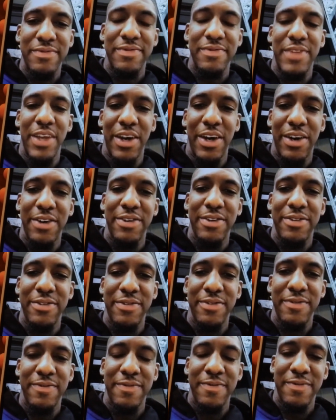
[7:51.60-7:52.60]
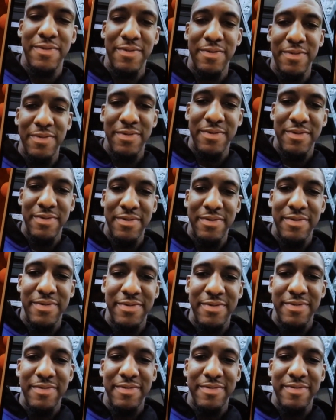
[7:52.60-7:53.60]
And I was like, oh shoot, Mayer knows
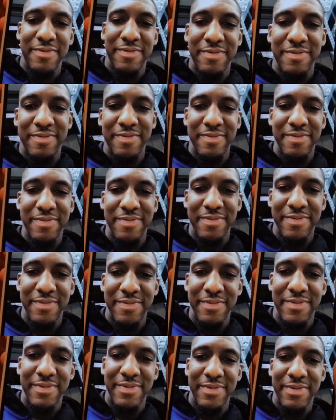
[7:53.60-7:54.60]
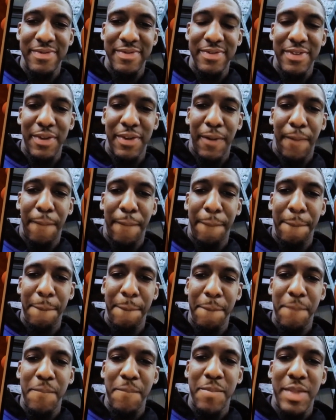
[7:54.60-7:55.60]
this guy, because Mayer knows everybody.
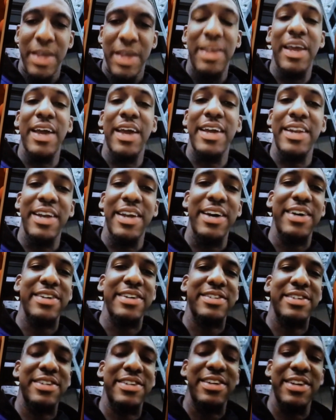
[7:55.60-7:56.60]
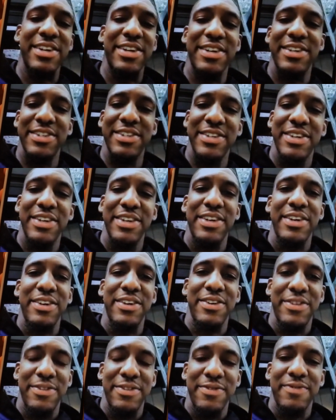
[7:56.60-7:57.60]
Like, it's insane how many people
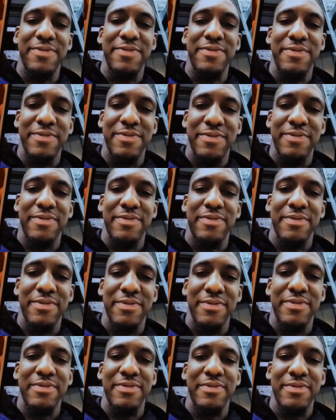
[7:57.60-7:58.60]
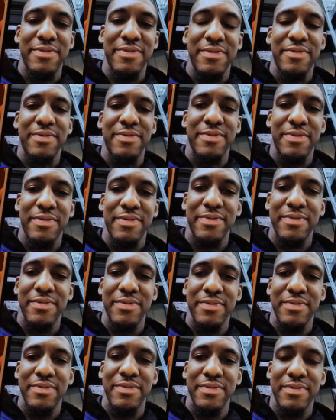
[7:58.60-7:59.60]
that dude knows. And I clicked on it, and then I
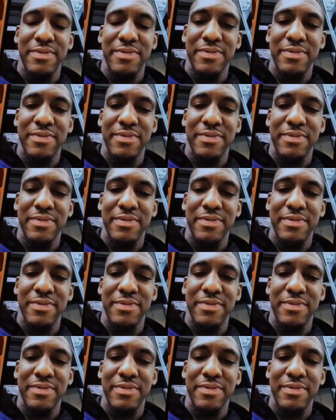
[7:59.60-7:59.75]
found